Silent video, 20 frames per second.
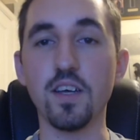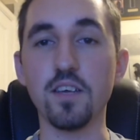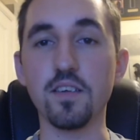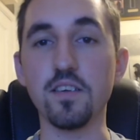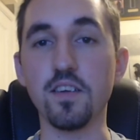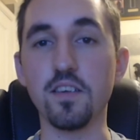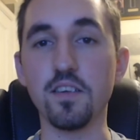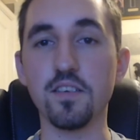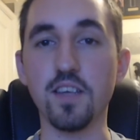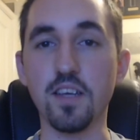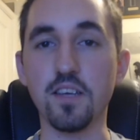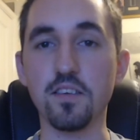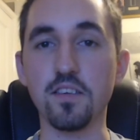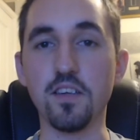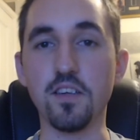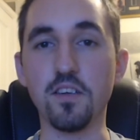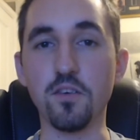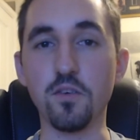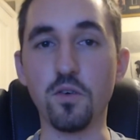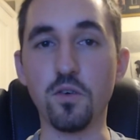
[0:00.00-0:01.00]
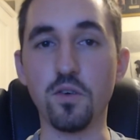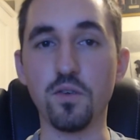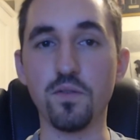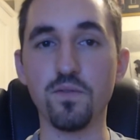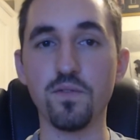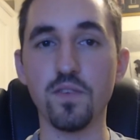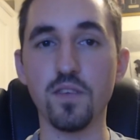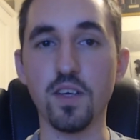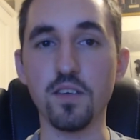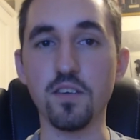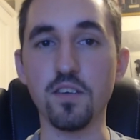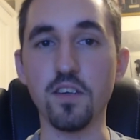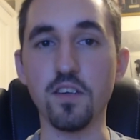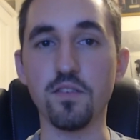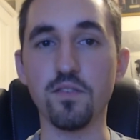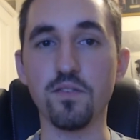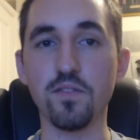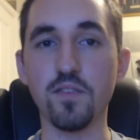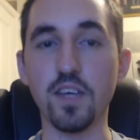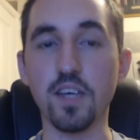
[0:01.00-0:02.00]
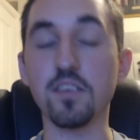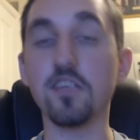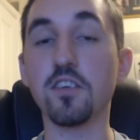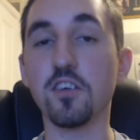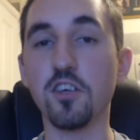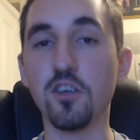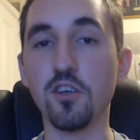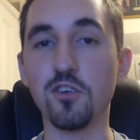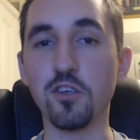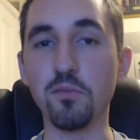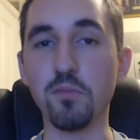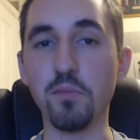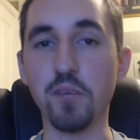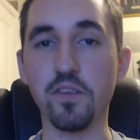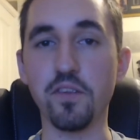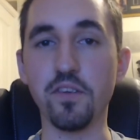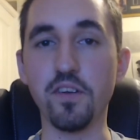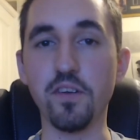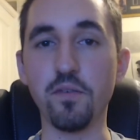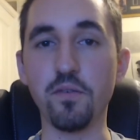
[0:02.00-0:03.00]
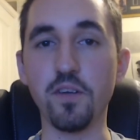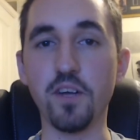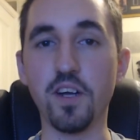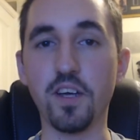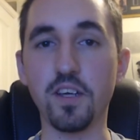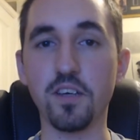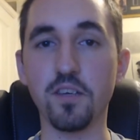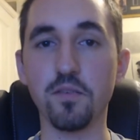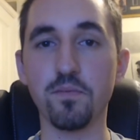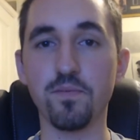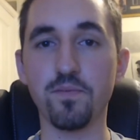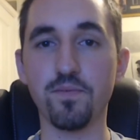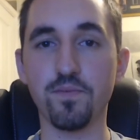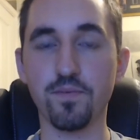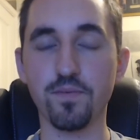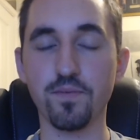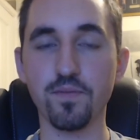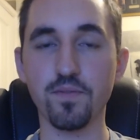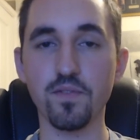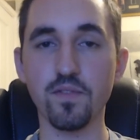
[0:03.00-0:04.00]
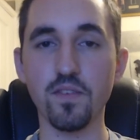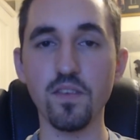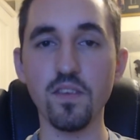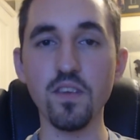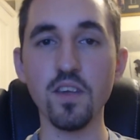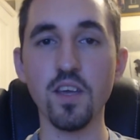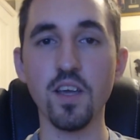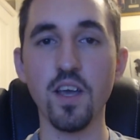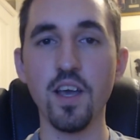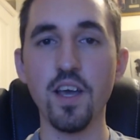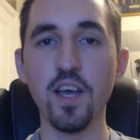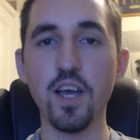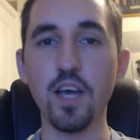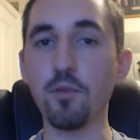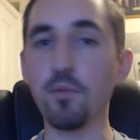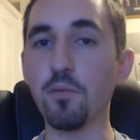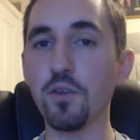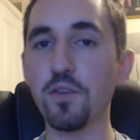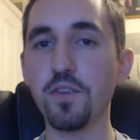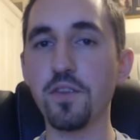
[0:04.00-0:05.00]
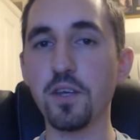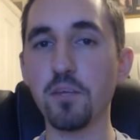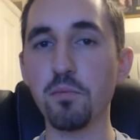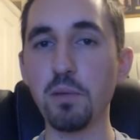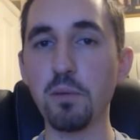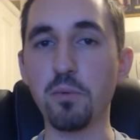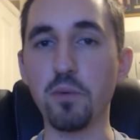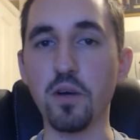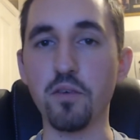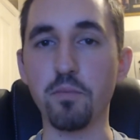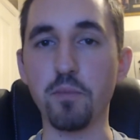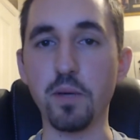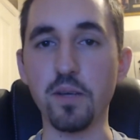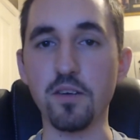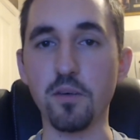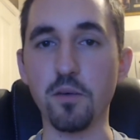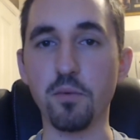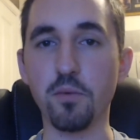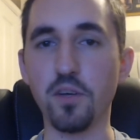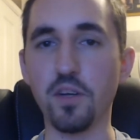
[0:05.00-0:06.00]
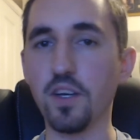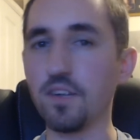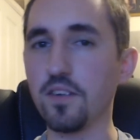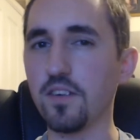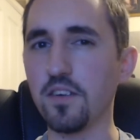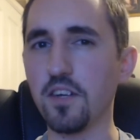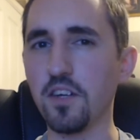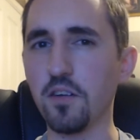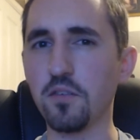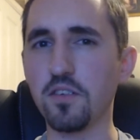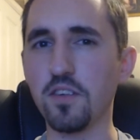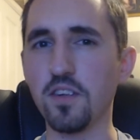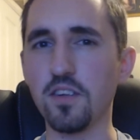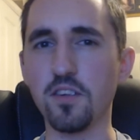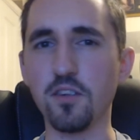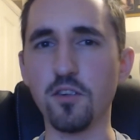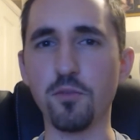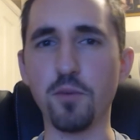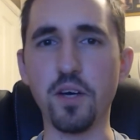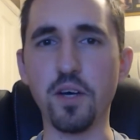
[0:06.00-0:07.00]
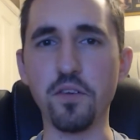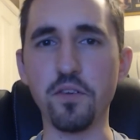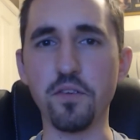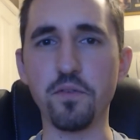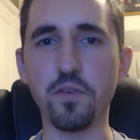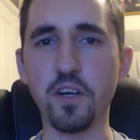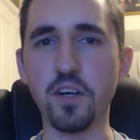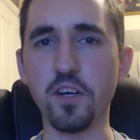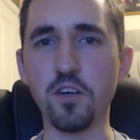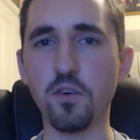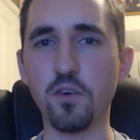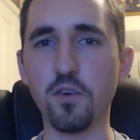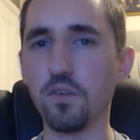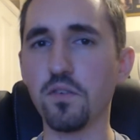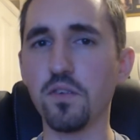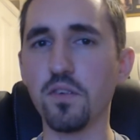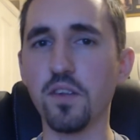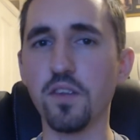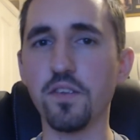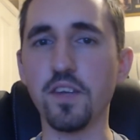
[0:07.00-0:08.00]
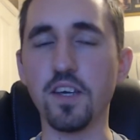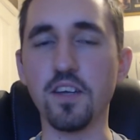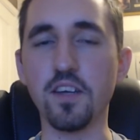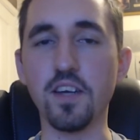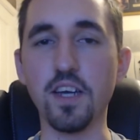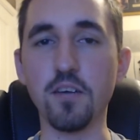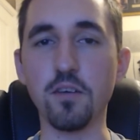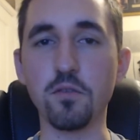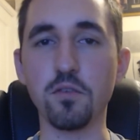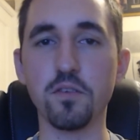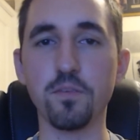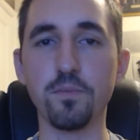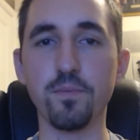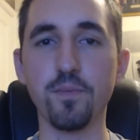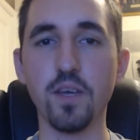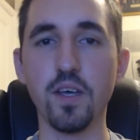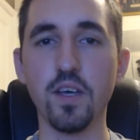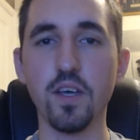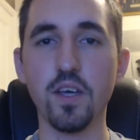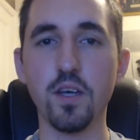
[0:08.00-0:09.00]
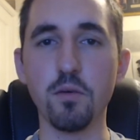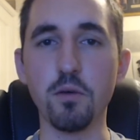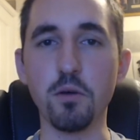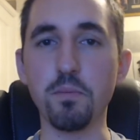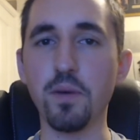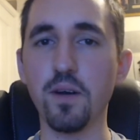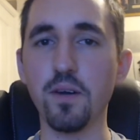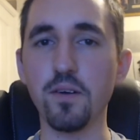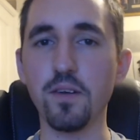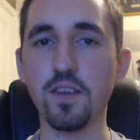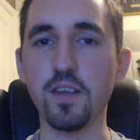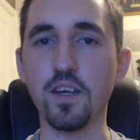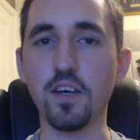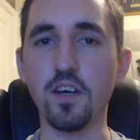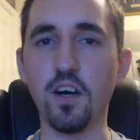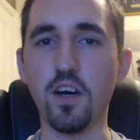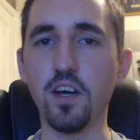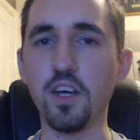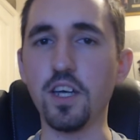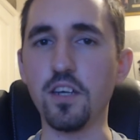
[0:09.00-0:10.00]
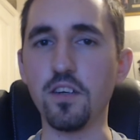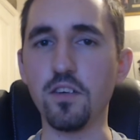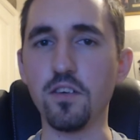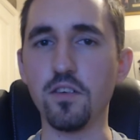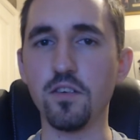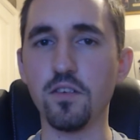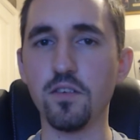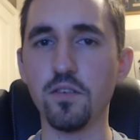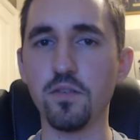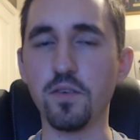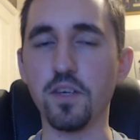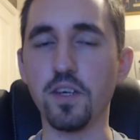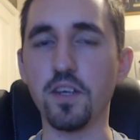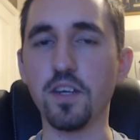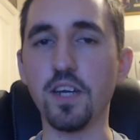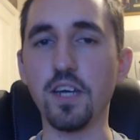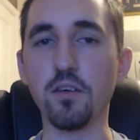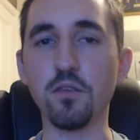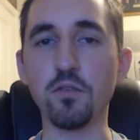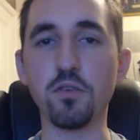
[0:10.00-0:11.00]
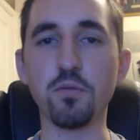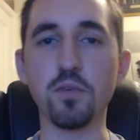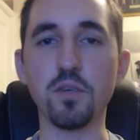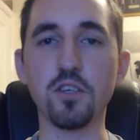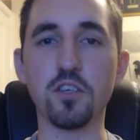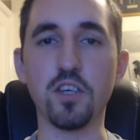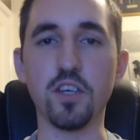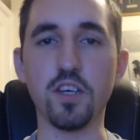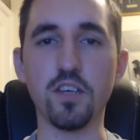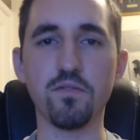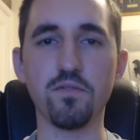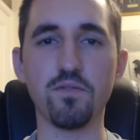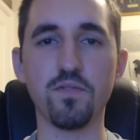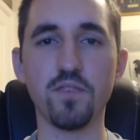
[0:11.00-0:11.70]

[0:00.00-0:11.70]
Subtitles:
assassin or as a execution method, if you like. One thing people have picked up on, I did notice this as well, the very long fingernails, but apparently they're iron fingernails, which